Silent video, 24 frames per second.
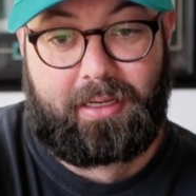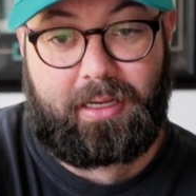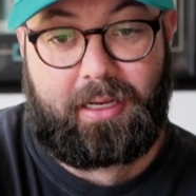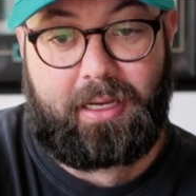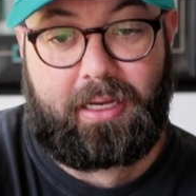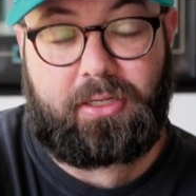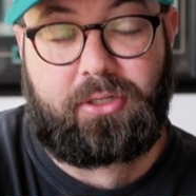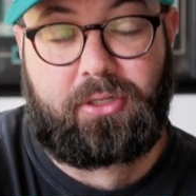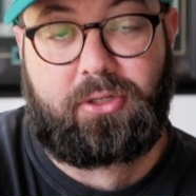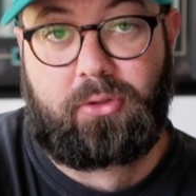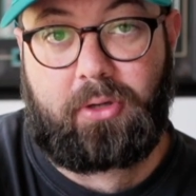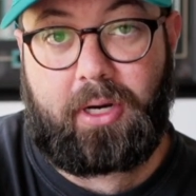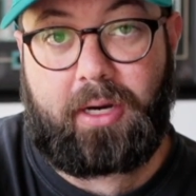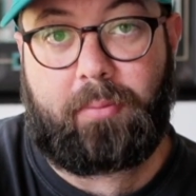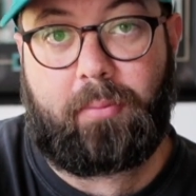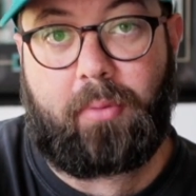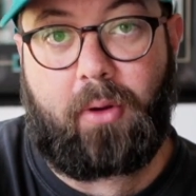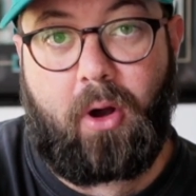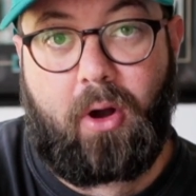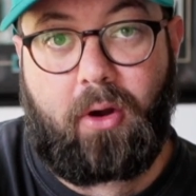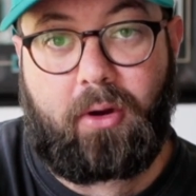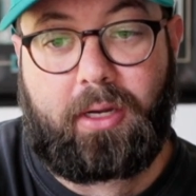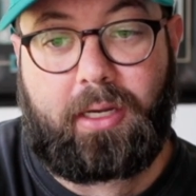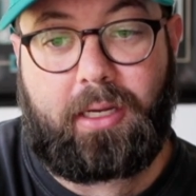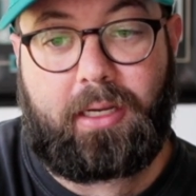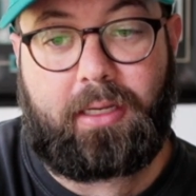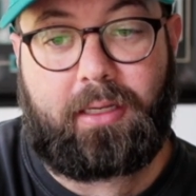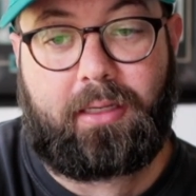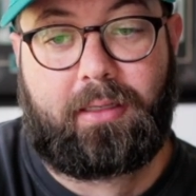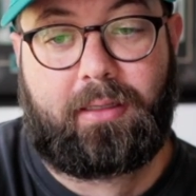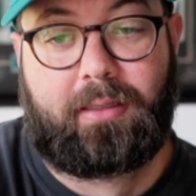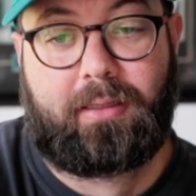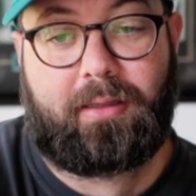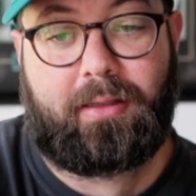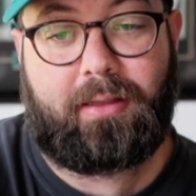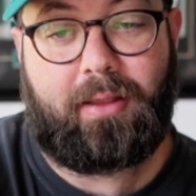Trent Baalke
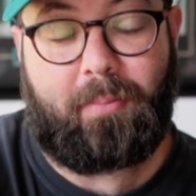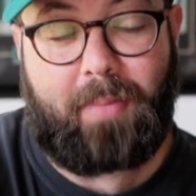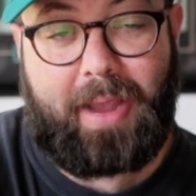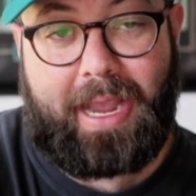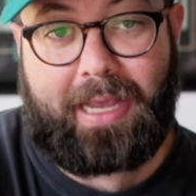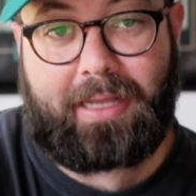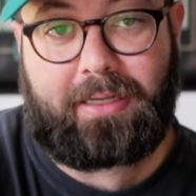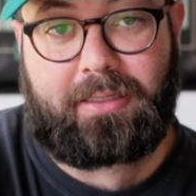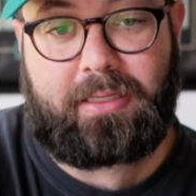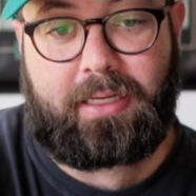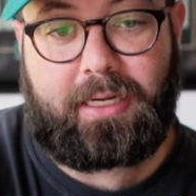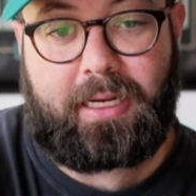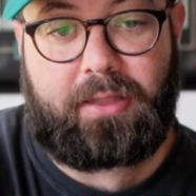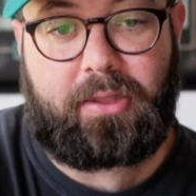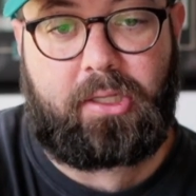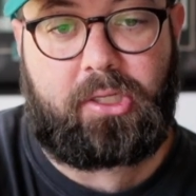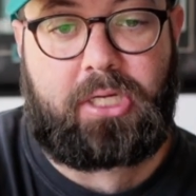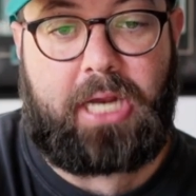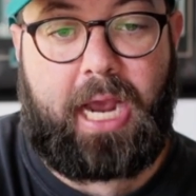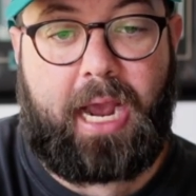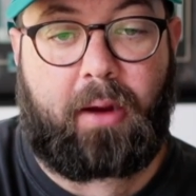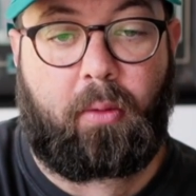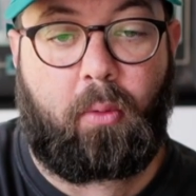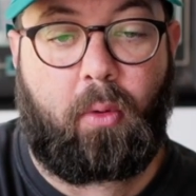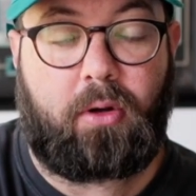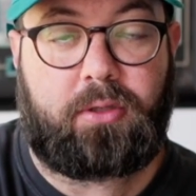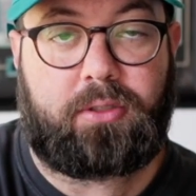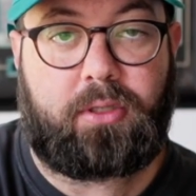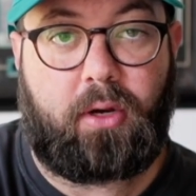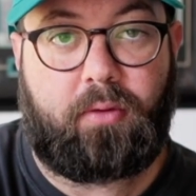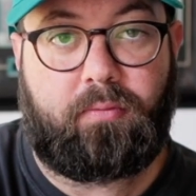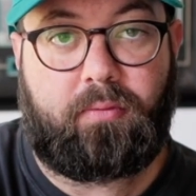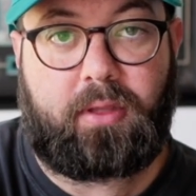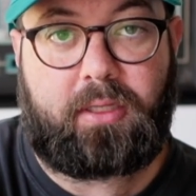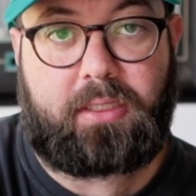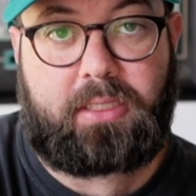the man to get the Jaguars
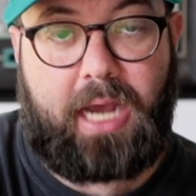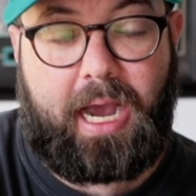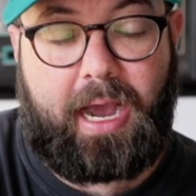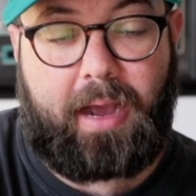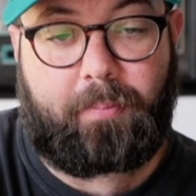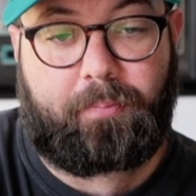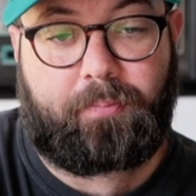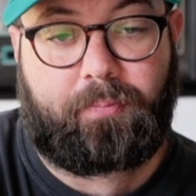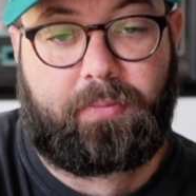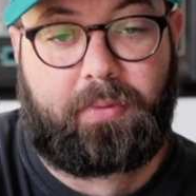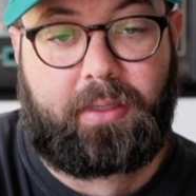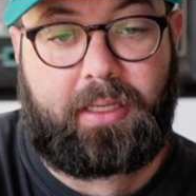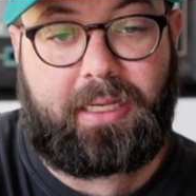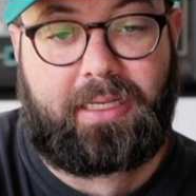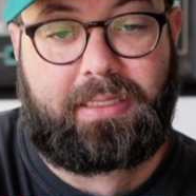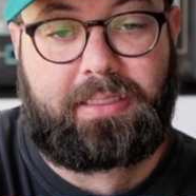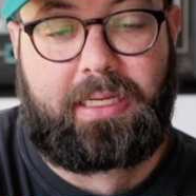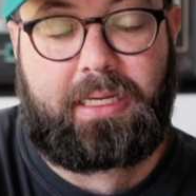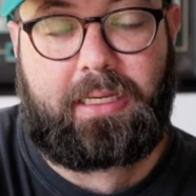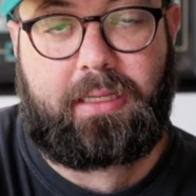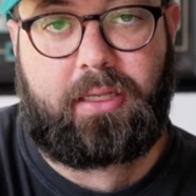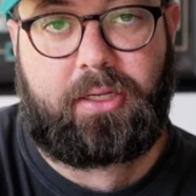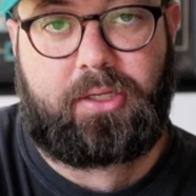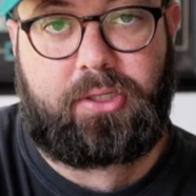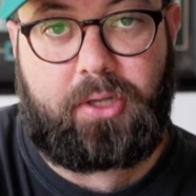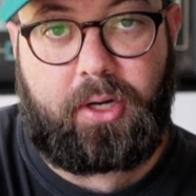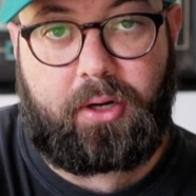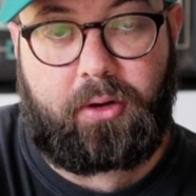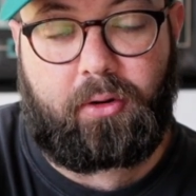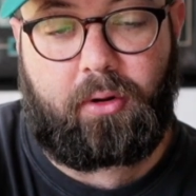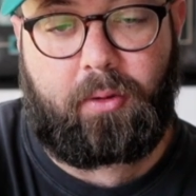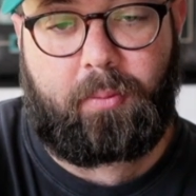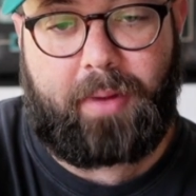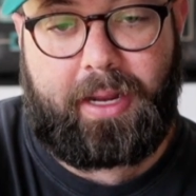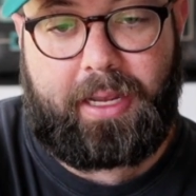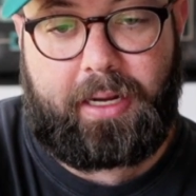over the top? Is he the
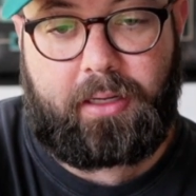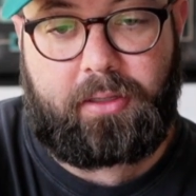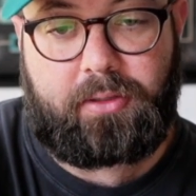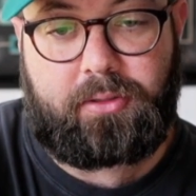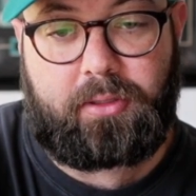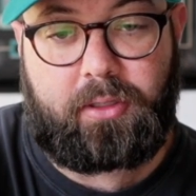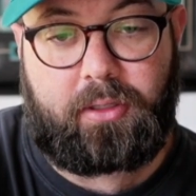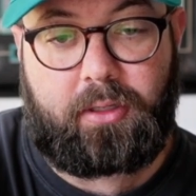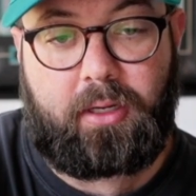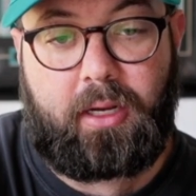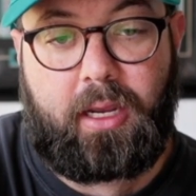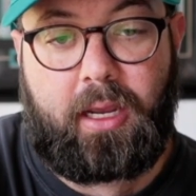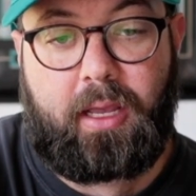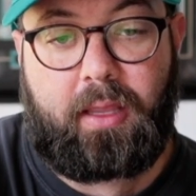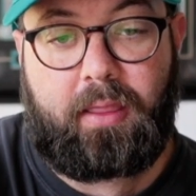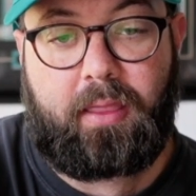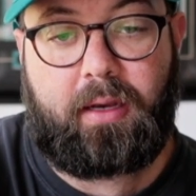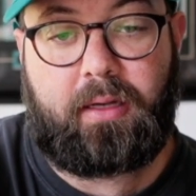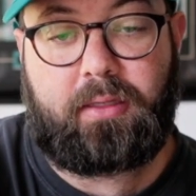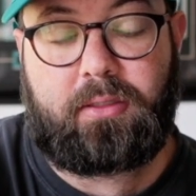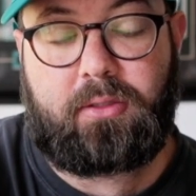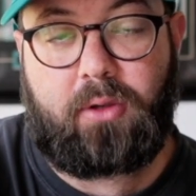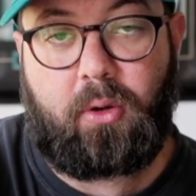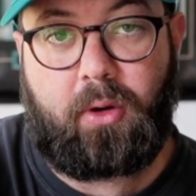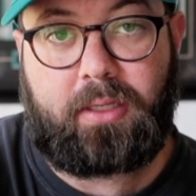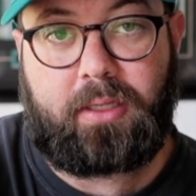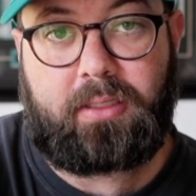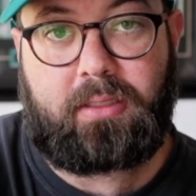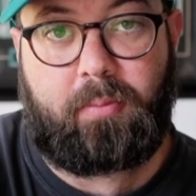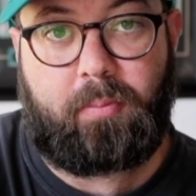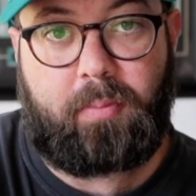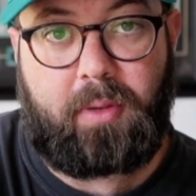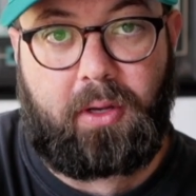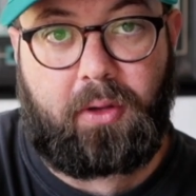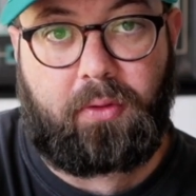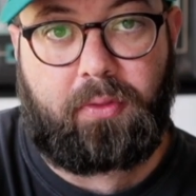general manager that is going to
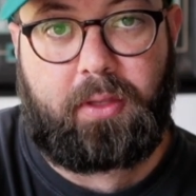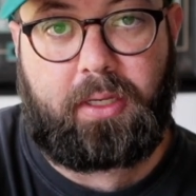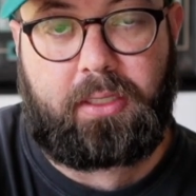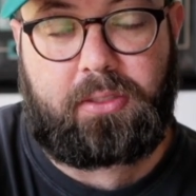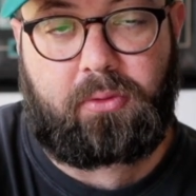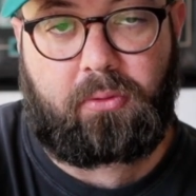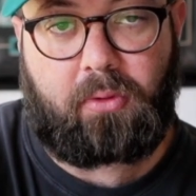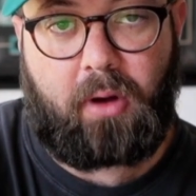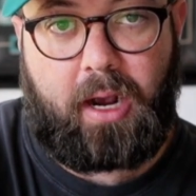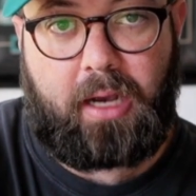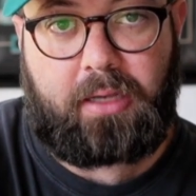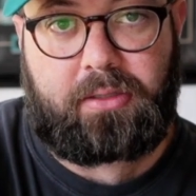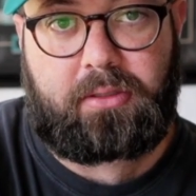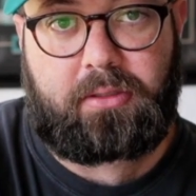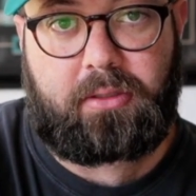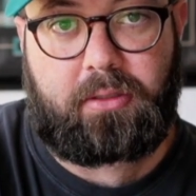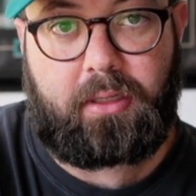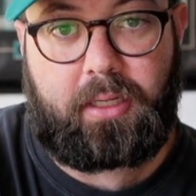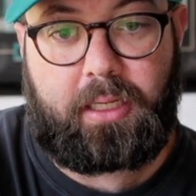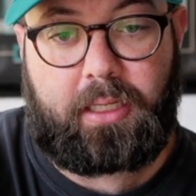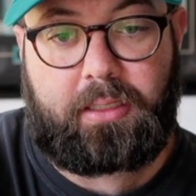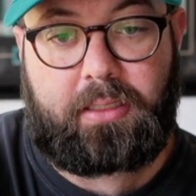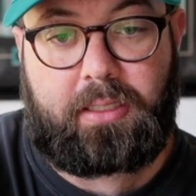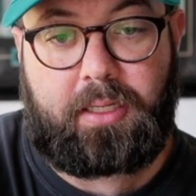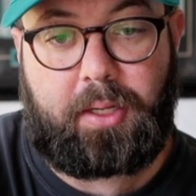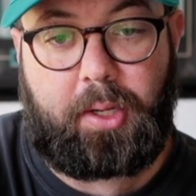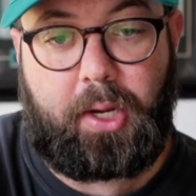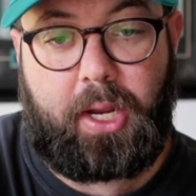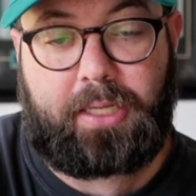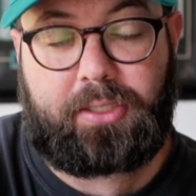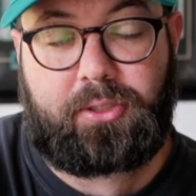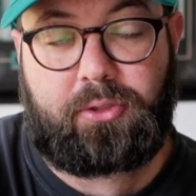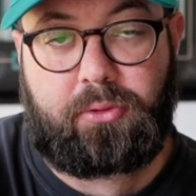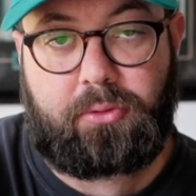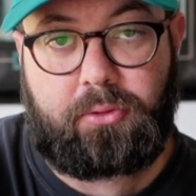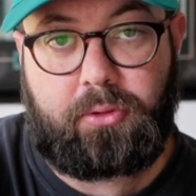build this roster into
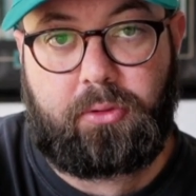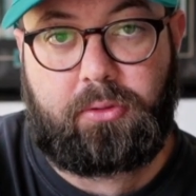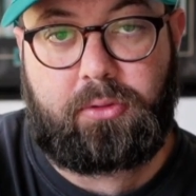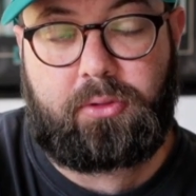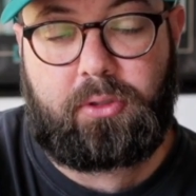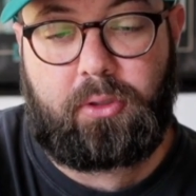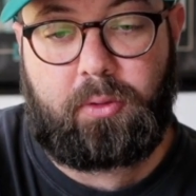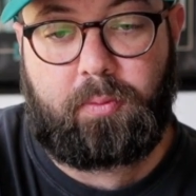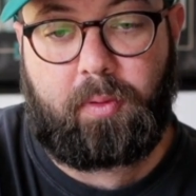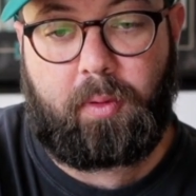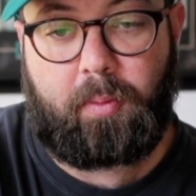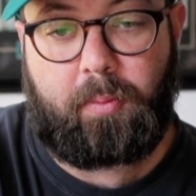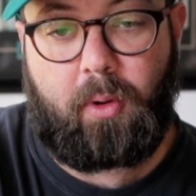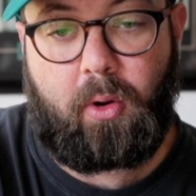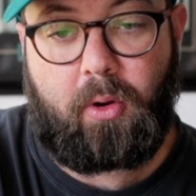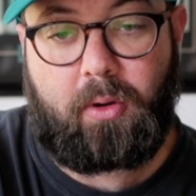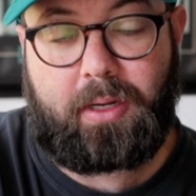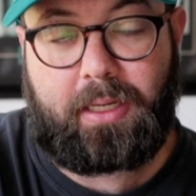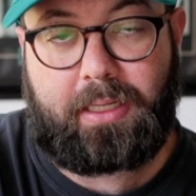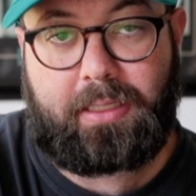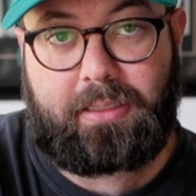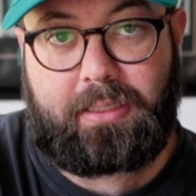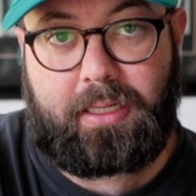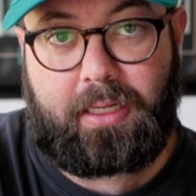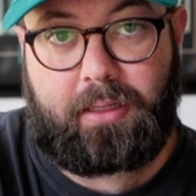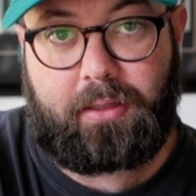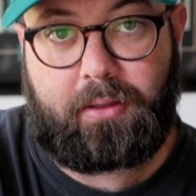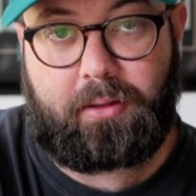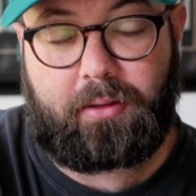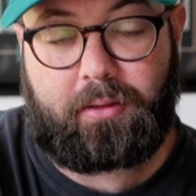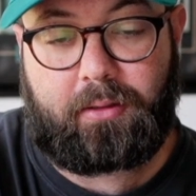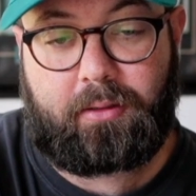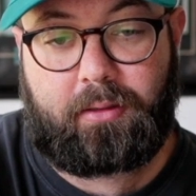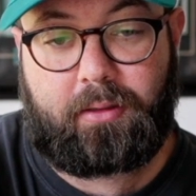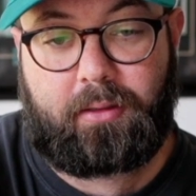a true Super Bowl contender?